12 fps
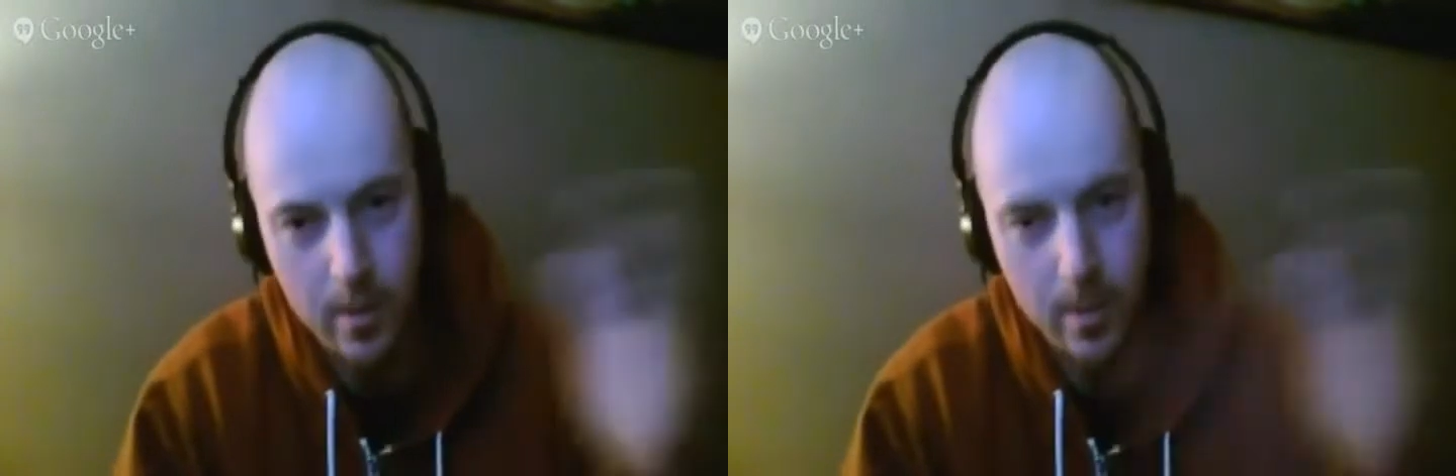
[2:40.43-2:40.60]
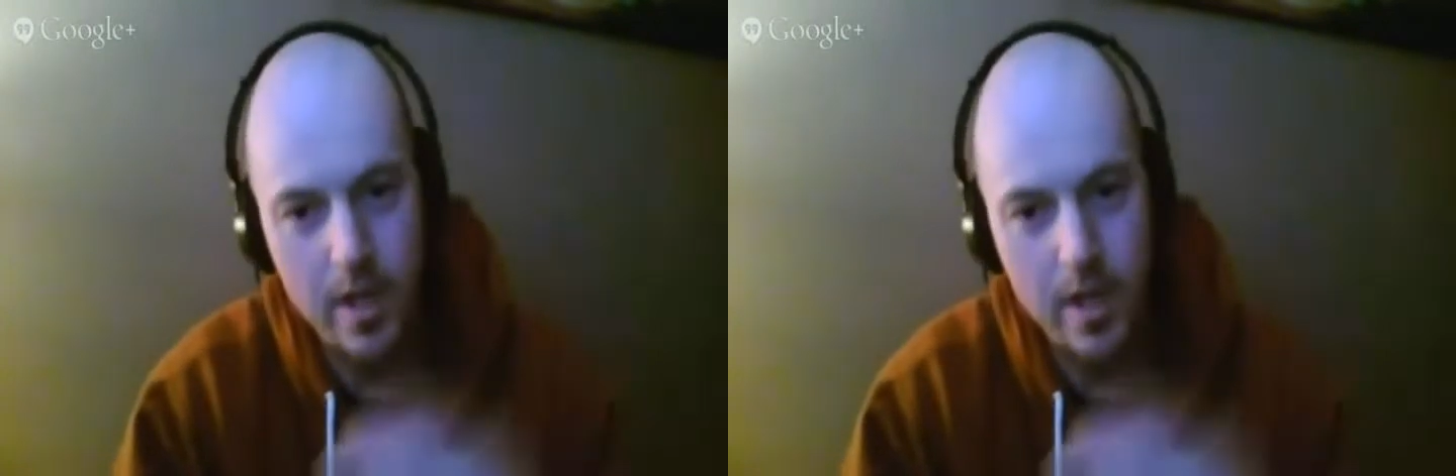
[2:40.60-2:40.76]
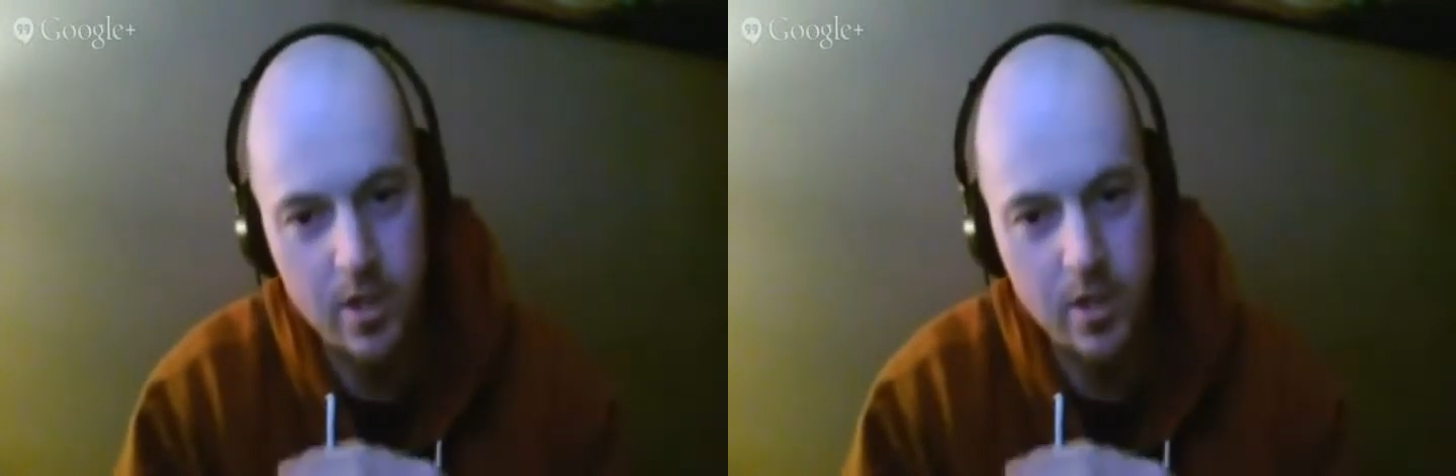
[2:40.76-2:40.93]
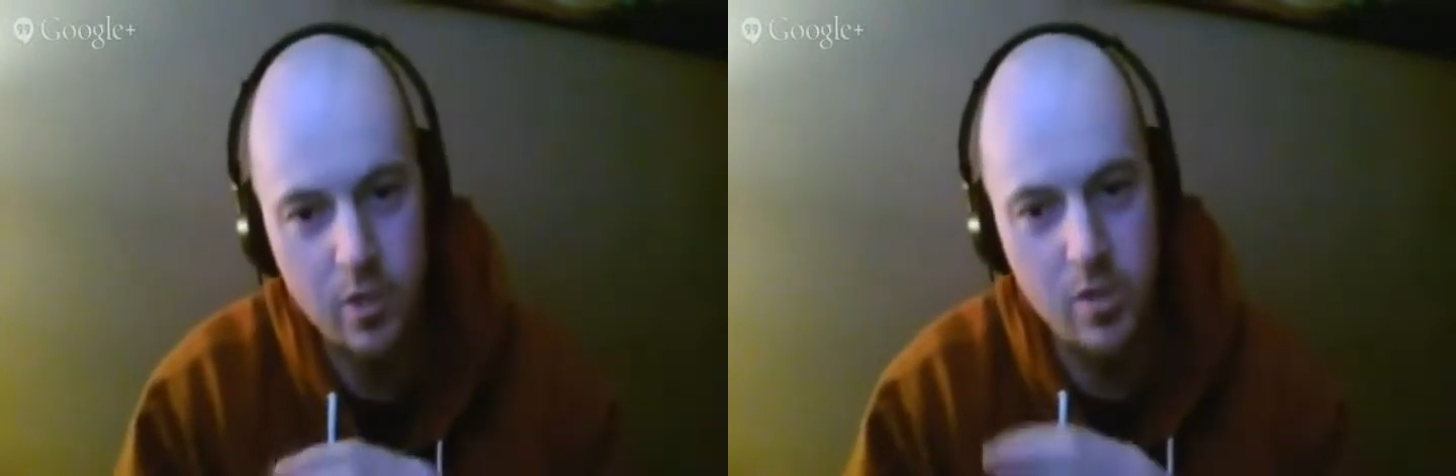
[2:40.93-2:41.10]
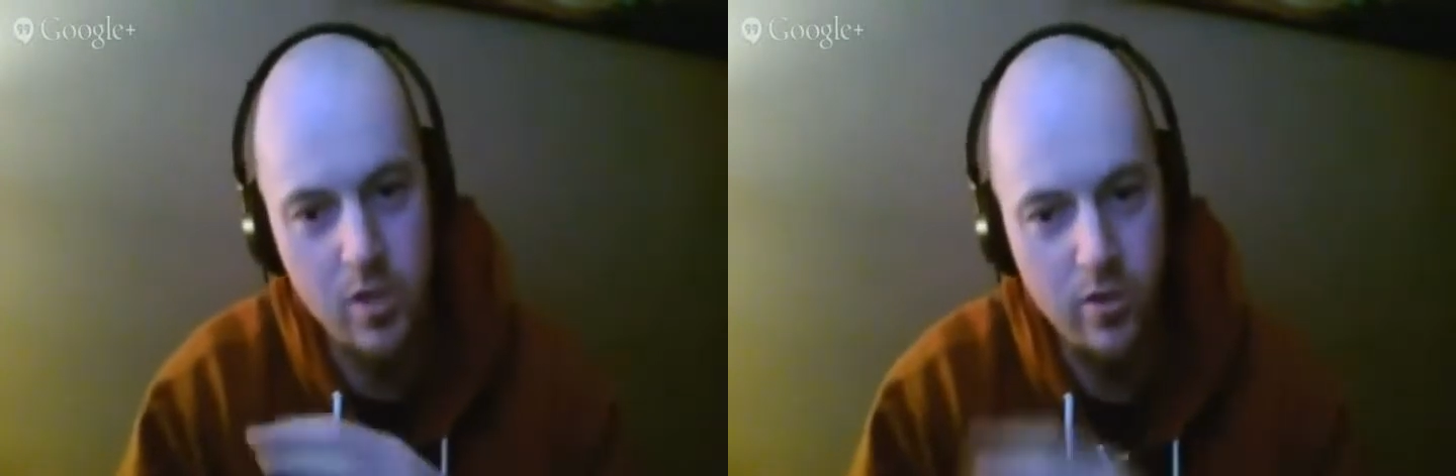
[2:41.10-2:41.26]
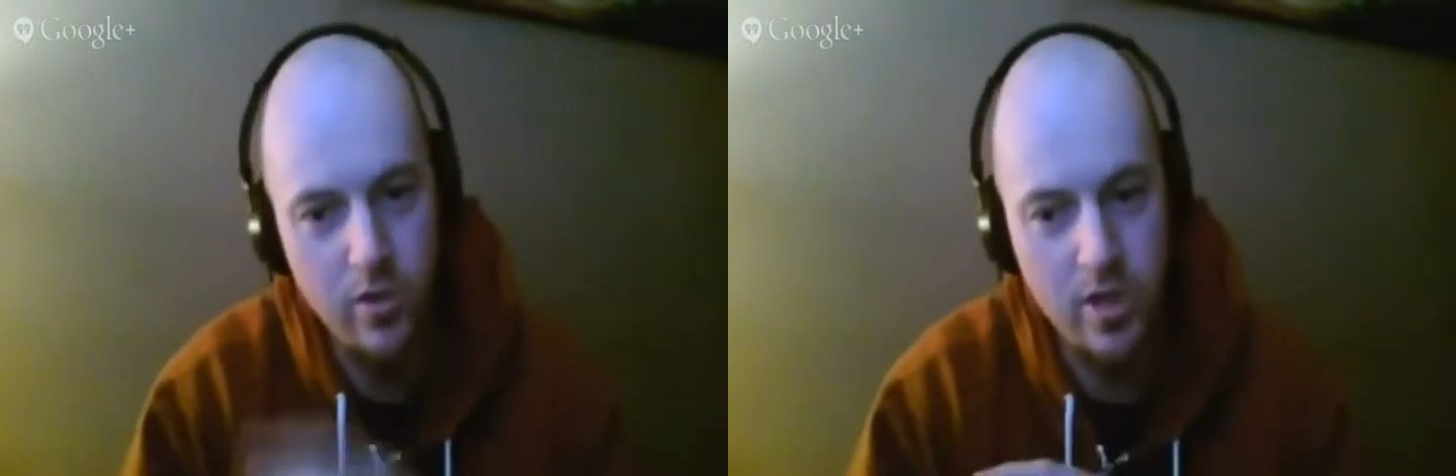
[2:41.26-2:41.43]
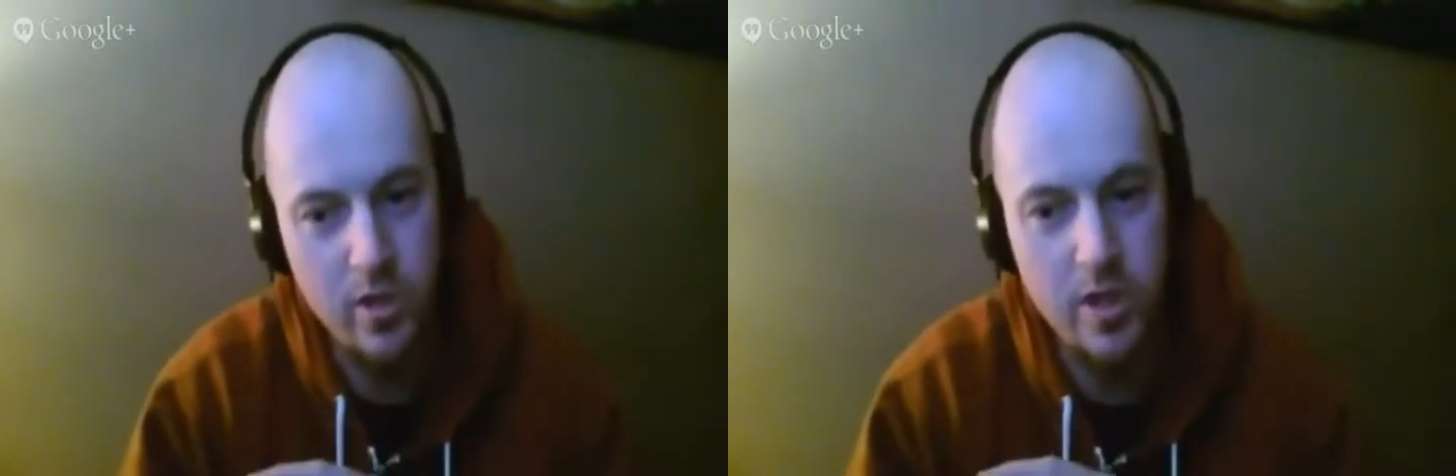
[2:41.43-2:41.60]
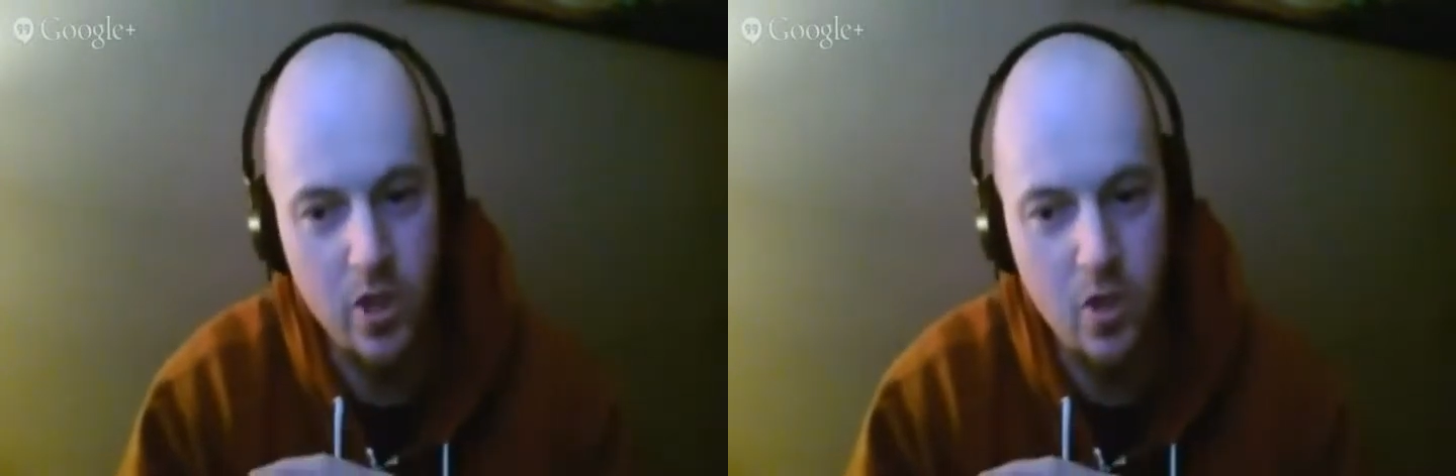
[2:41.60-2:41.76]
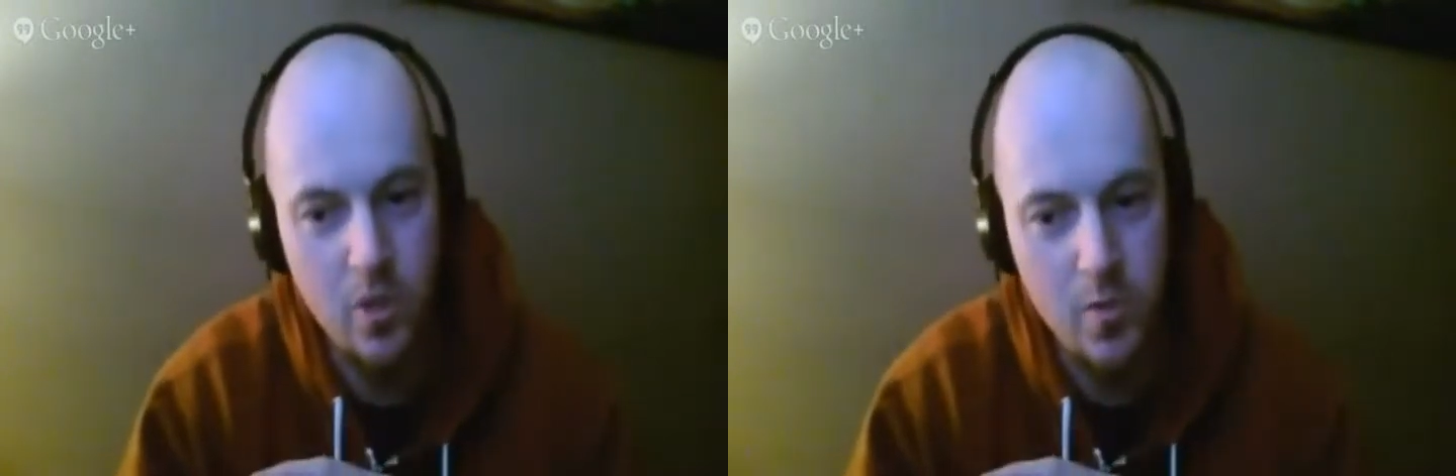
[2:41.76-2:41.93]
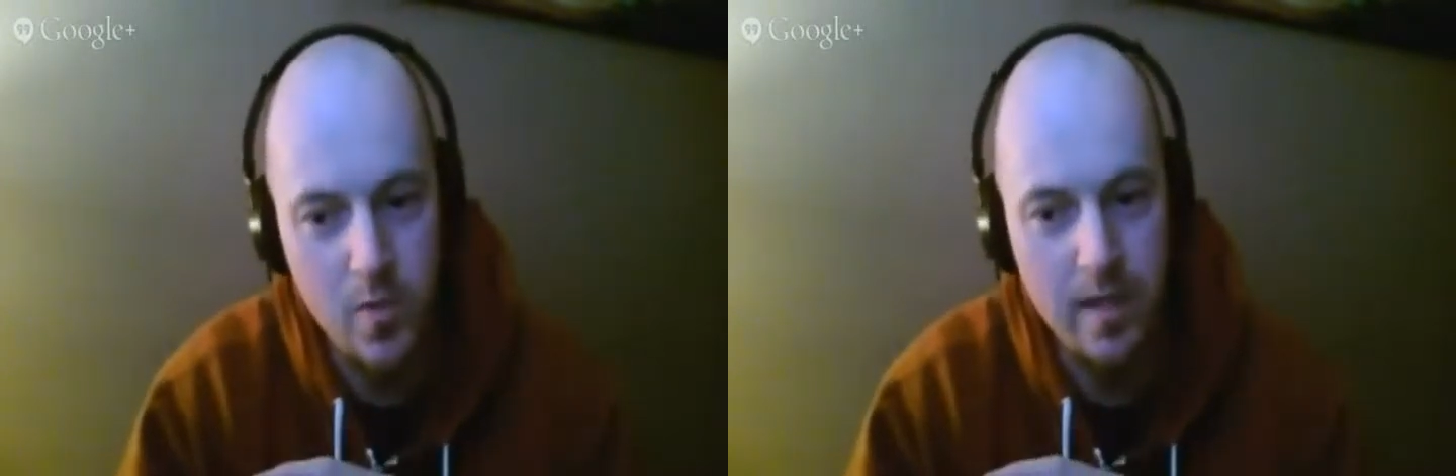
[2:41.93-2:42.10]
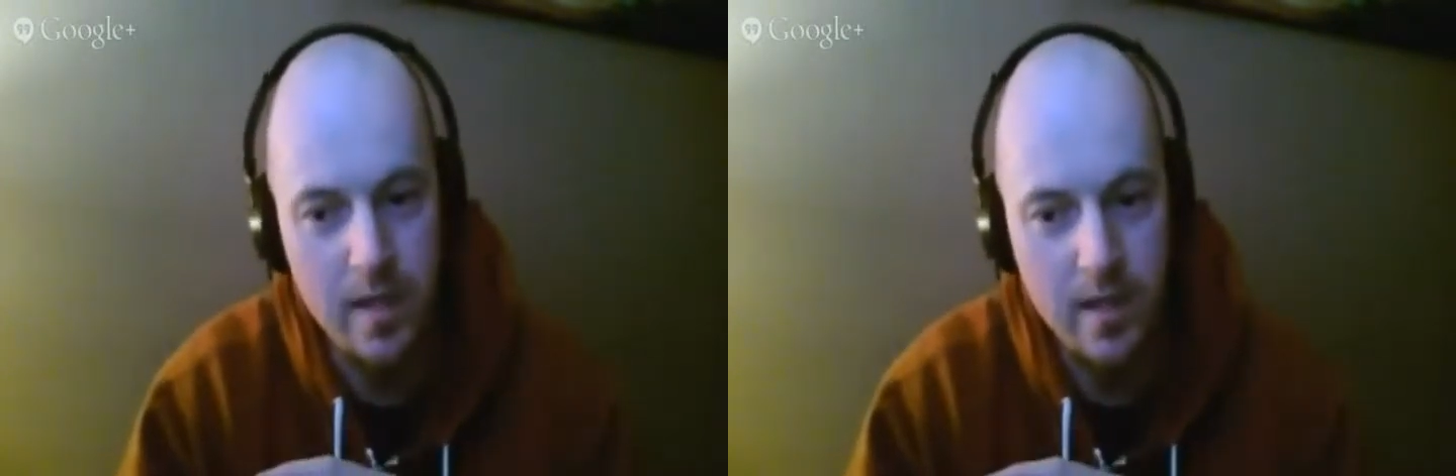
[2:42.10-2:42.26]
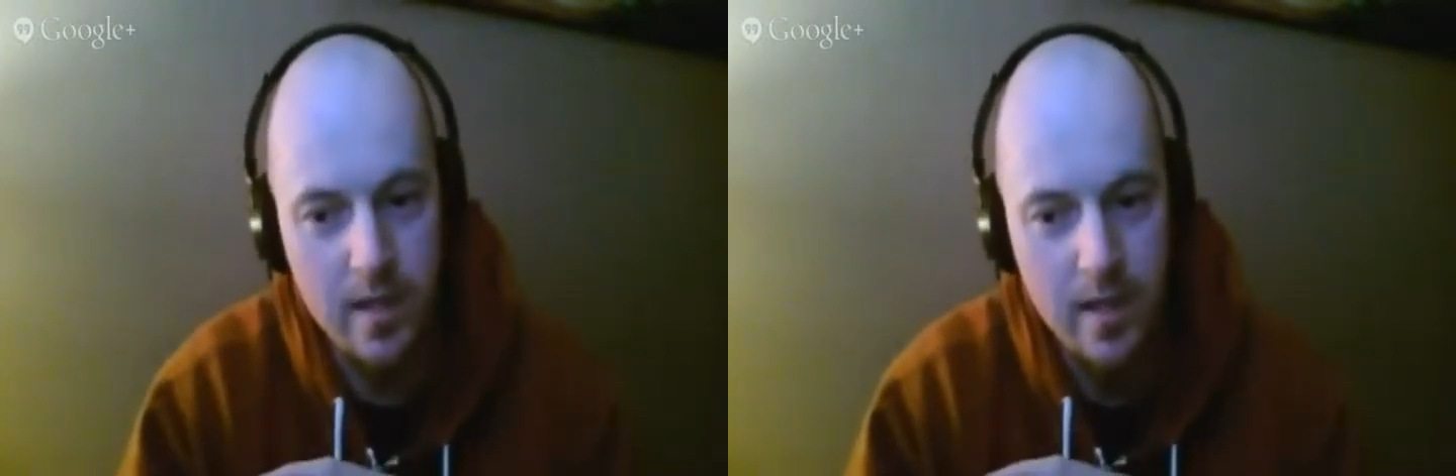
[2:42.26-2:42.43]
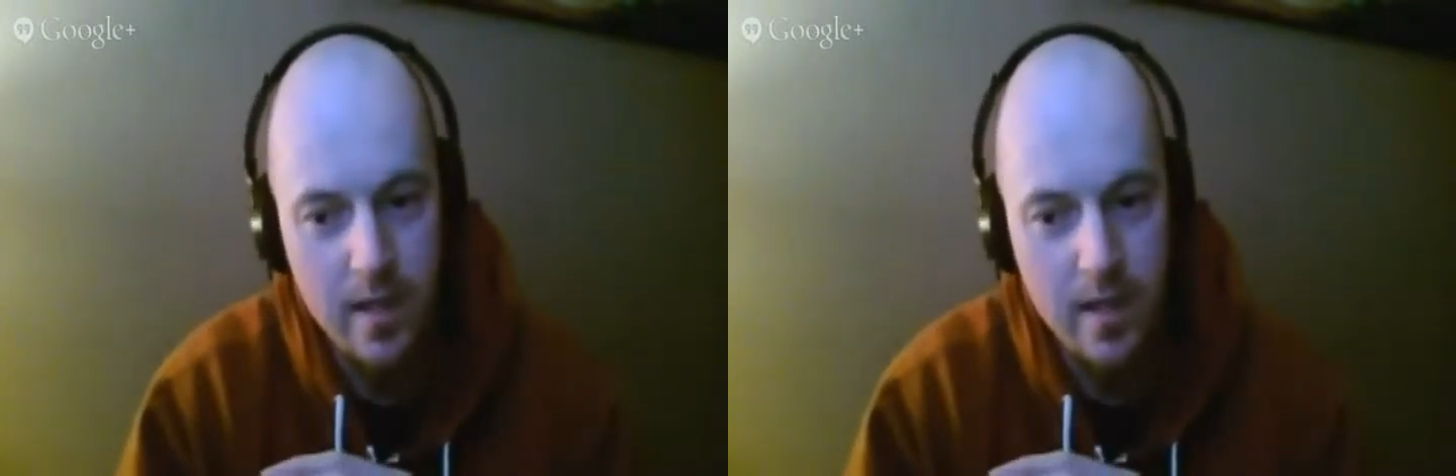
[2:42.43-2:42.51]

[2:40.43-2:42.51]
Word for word: but also there was another side to him as well.